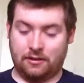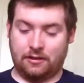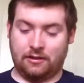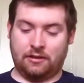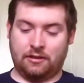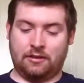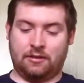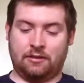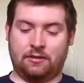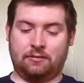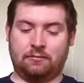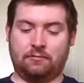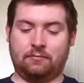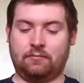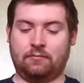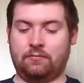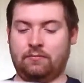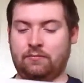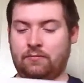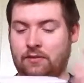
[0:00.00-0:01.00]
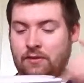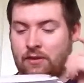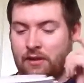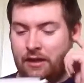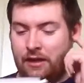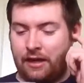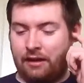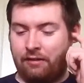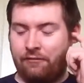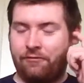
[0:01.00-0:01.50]
and
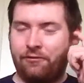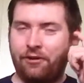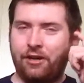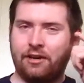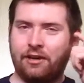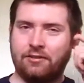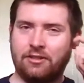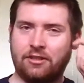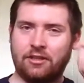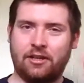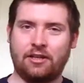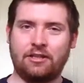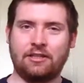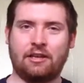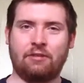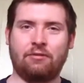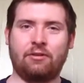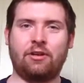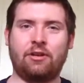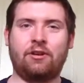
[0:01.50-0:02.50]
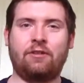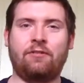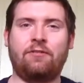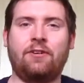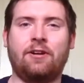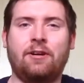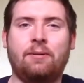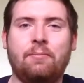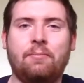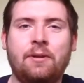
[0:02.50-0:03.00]
I gave three and a half stars. I wonder if
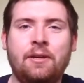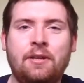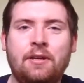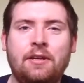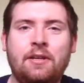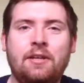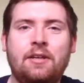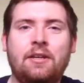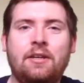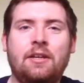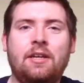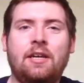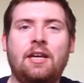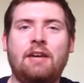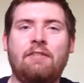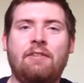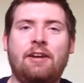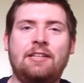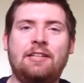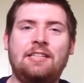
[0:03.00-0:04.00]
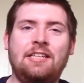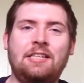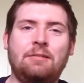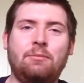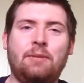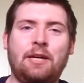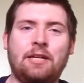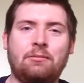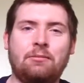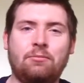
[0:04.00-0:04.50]
um, if I would seen this
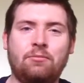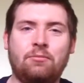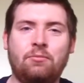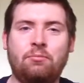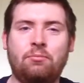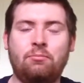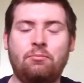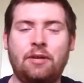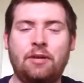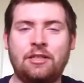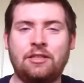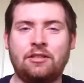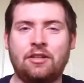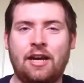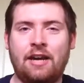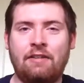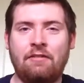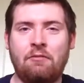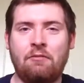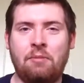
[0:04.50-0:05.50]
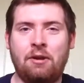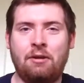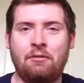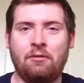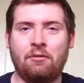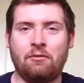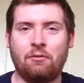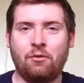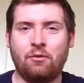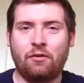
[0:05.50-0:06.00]
match, match live, it maybe
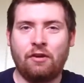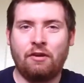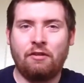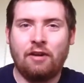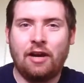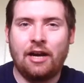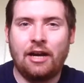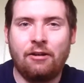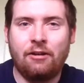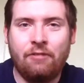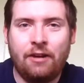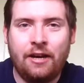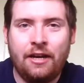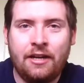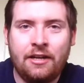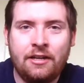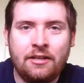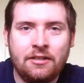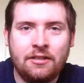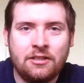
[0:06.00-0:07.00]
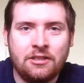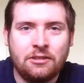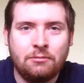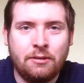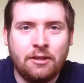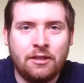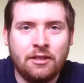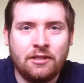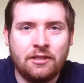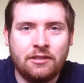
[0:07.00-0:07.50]
would give it a higher rating, just
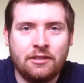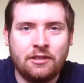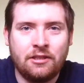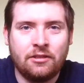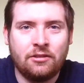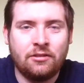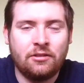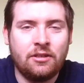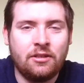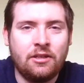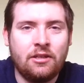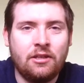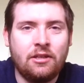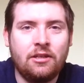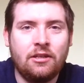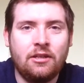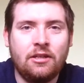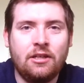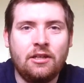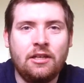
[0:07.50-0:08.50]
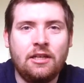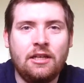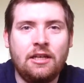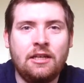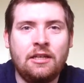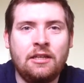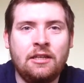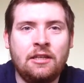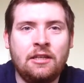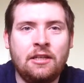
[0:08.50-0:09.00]
because you know
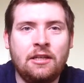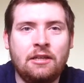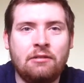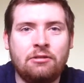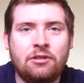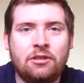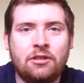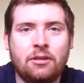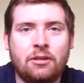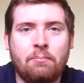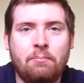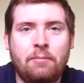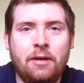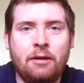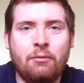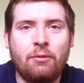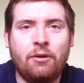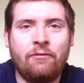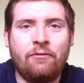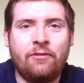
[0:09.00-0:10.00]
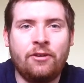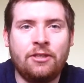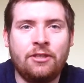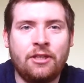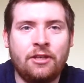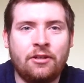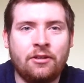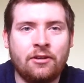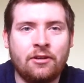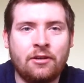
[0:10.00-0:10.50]
it was just a big win for
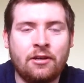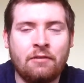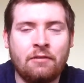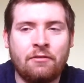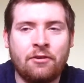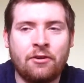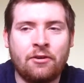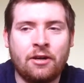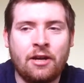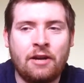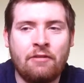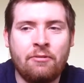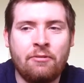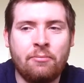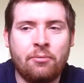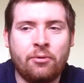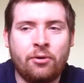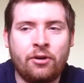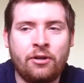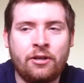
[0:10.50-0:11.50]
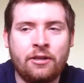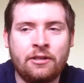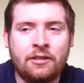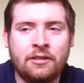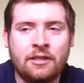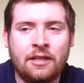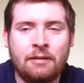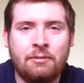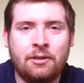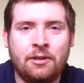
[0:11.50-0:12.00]
Jared for Evan Bourne at the
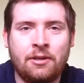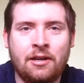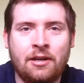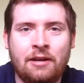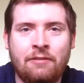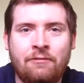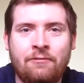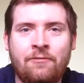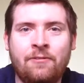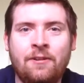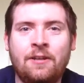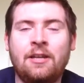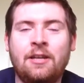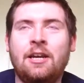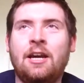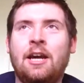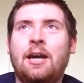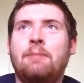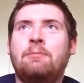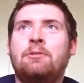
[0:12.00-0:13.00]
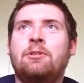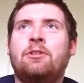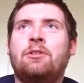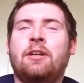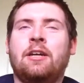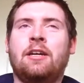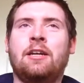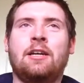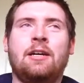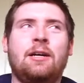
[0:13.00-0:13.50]
time, and kind of I'm sure
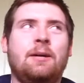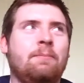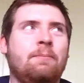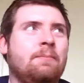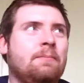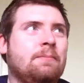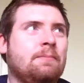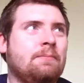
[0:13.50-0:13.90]
like um,